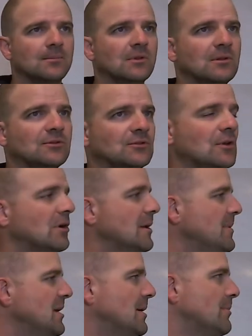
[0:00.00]
So give me a
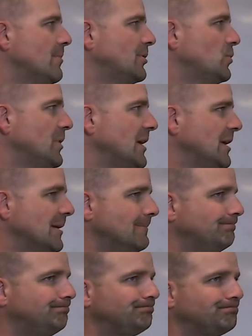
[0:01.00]
number between
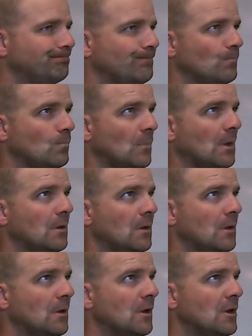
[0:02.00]

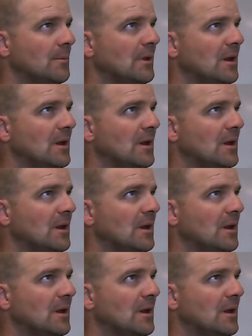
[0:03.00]
1